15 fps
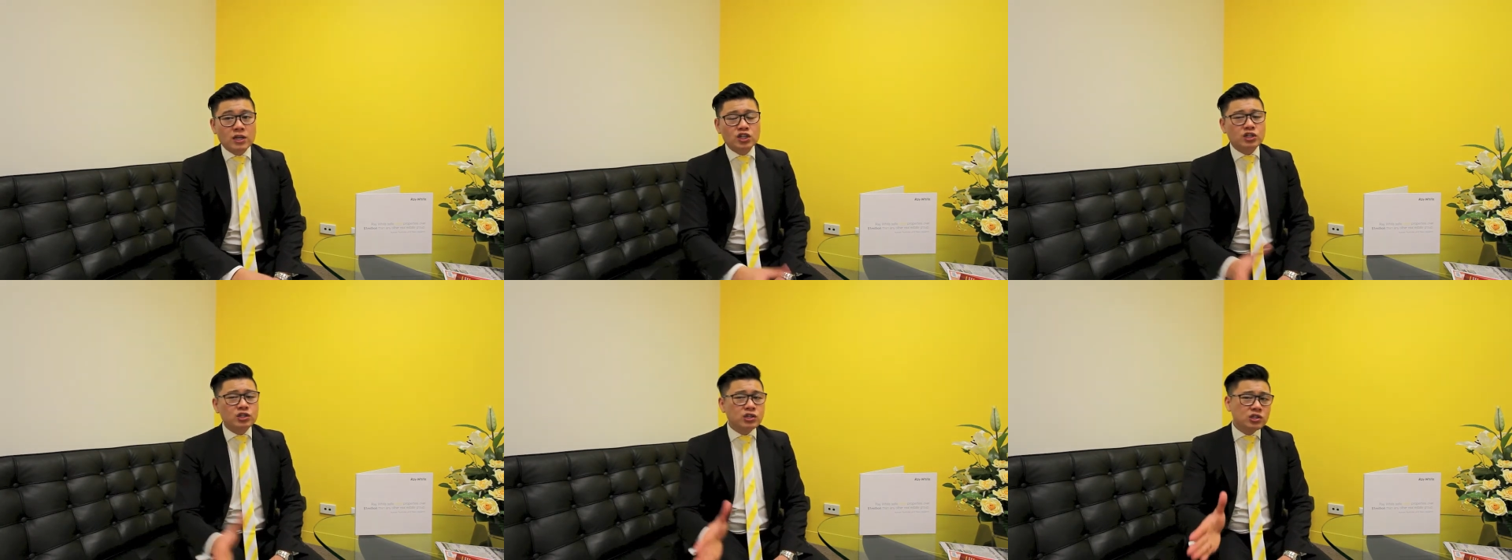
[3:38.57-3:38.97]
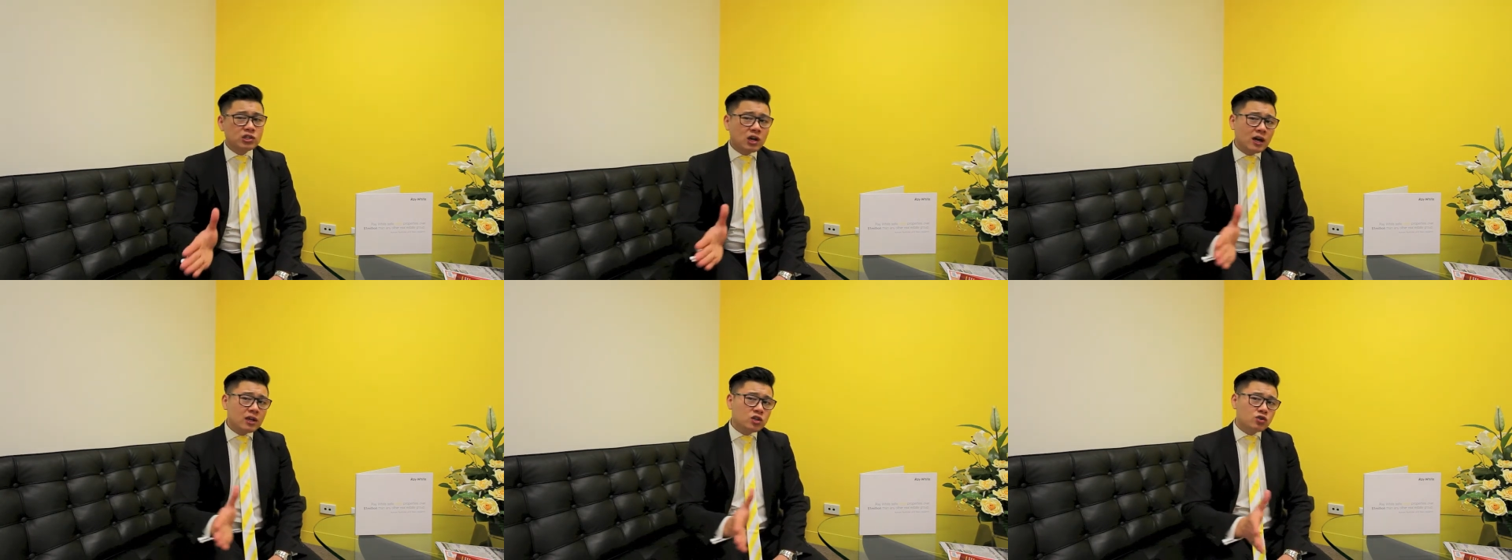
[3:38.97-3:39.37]
Just a
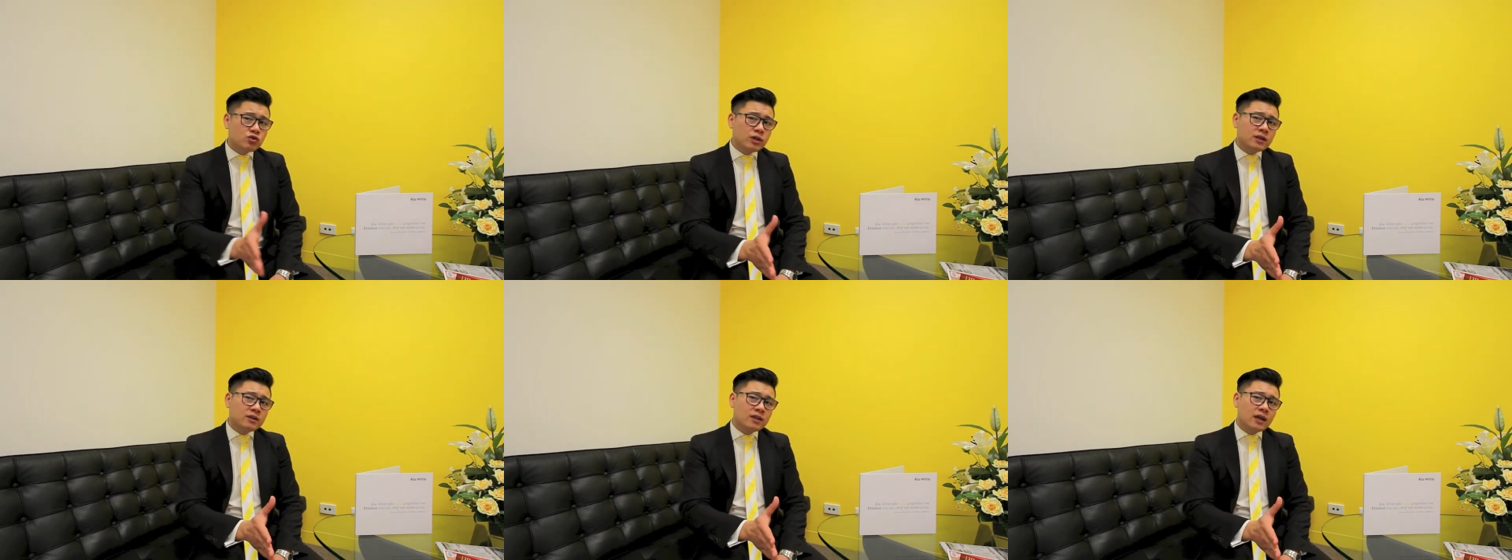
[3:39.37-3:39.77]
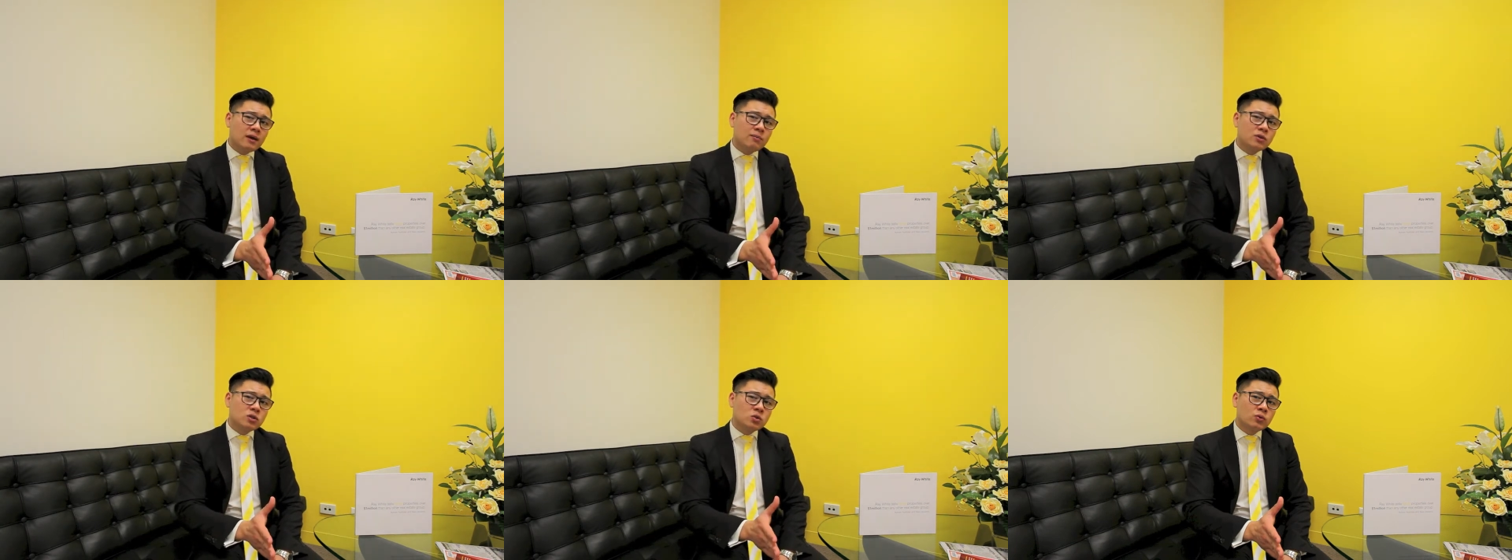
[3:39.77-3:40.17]
side street
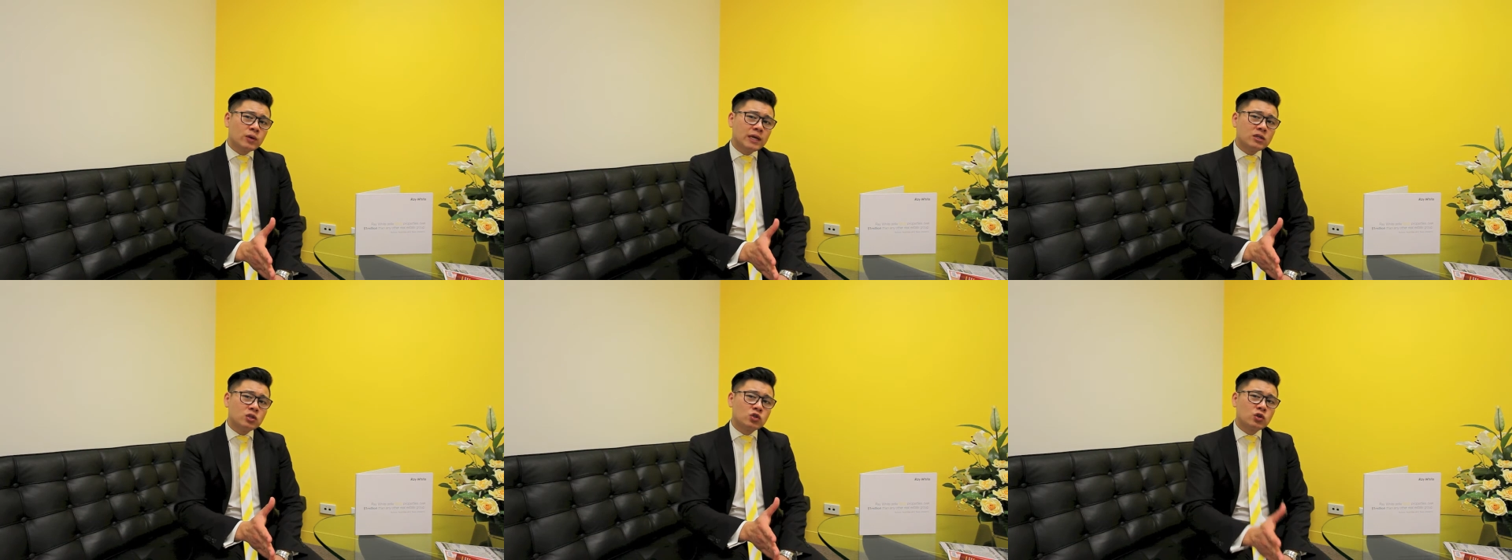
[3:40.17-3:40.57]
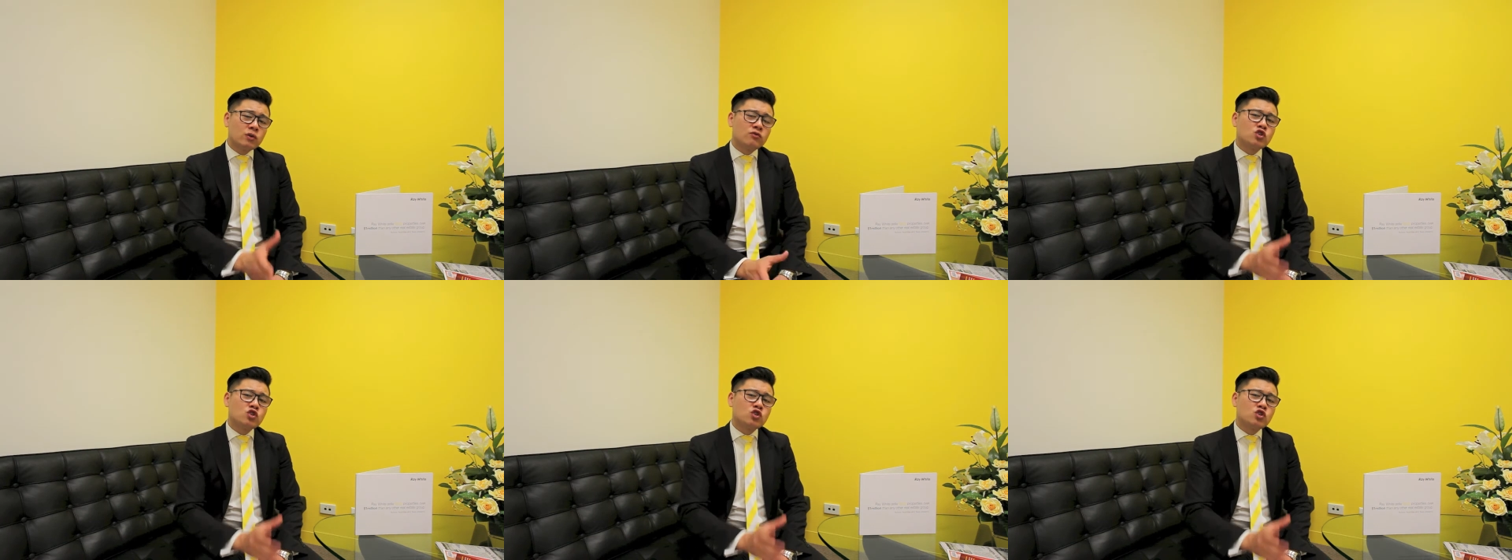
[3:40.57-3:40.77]
there between sort